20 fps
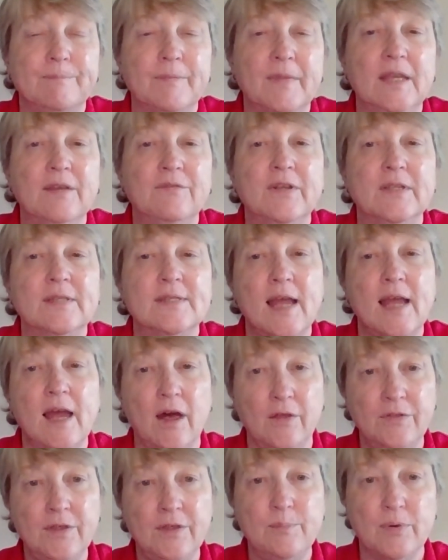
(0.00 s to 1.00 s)
If it's
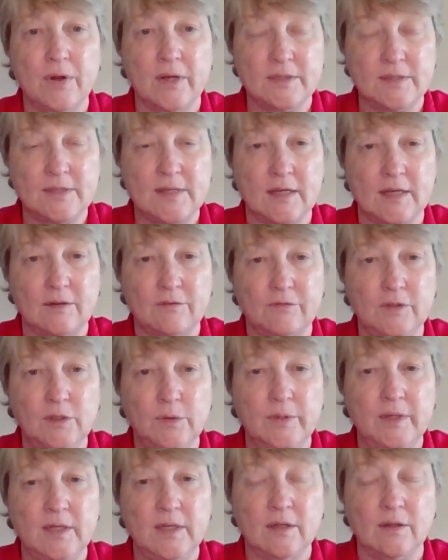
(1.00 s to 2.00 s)
healthy prostatic
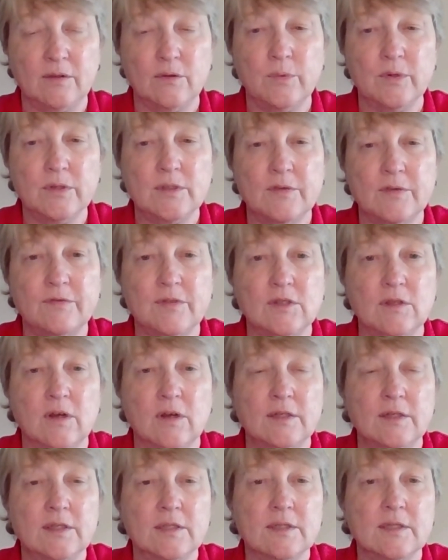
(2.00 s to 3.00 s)
fluid, in other words, if the
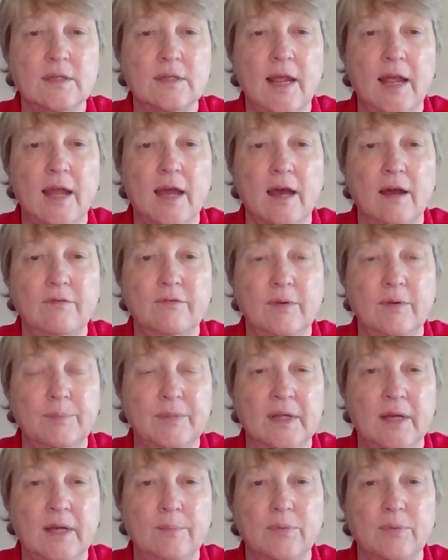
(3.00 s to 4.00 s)
dog doesn't have
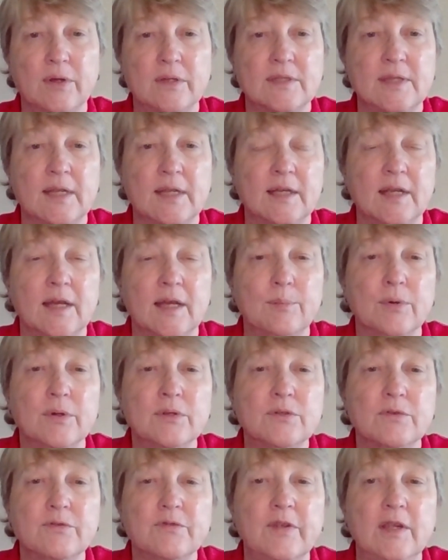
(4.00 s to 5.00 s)
benign prostatic
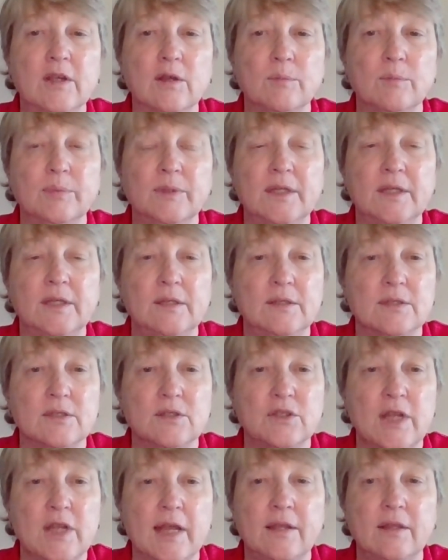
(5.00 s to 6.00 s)
hypertrophy or blood in his
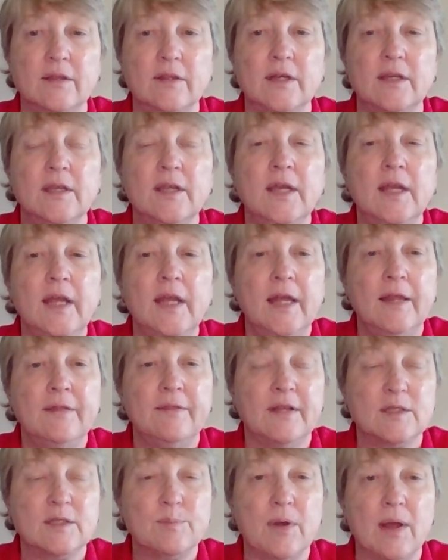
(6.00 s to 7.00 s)
ejaculate,
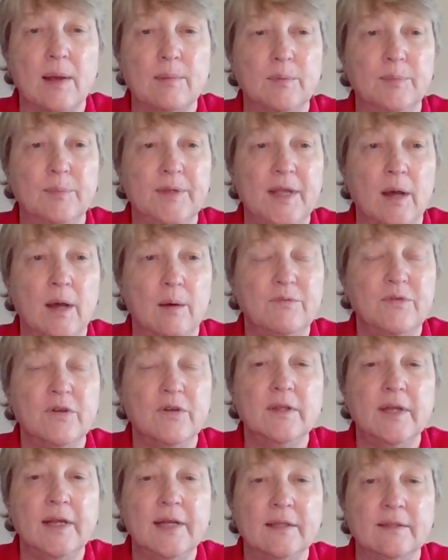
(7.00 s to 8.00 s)
that's probably
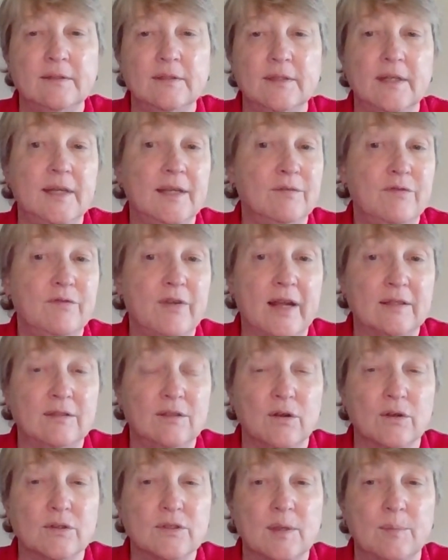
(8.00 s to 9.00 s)
helpful. And in fact,
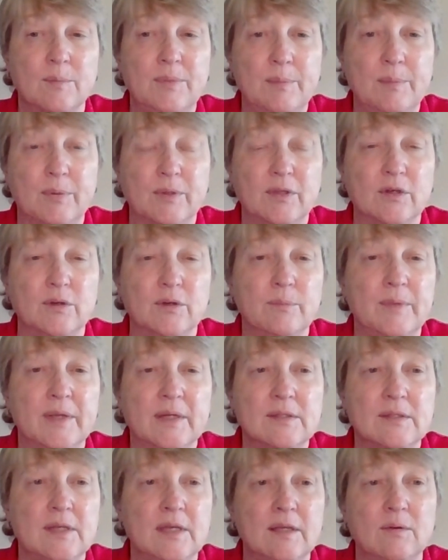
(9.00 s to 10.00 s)
there are some people that are
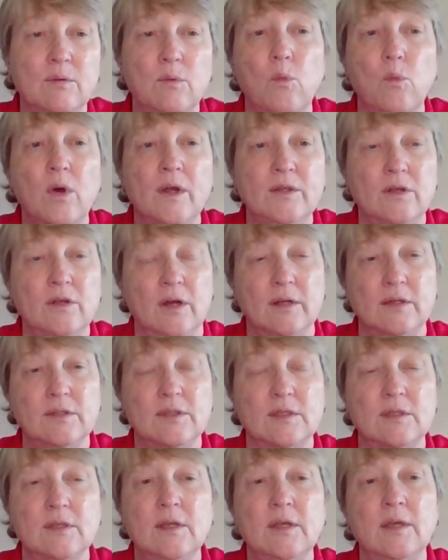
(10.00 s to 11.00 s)
mixing one
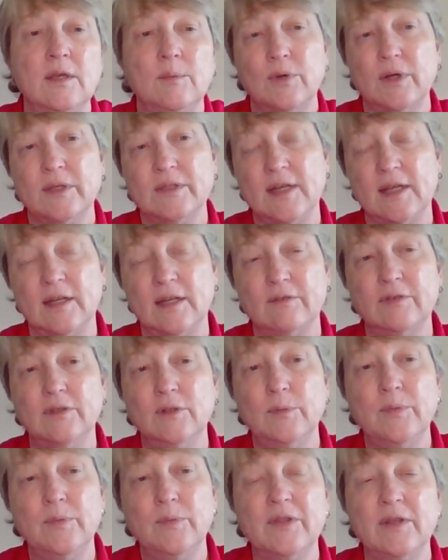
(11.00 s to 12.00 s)
dog's prostatic
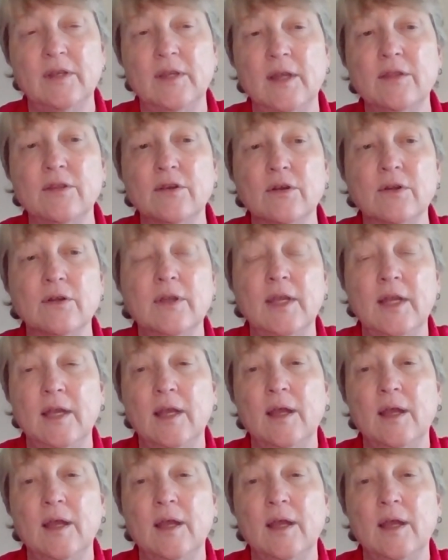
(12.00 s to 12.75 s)
fluid with another,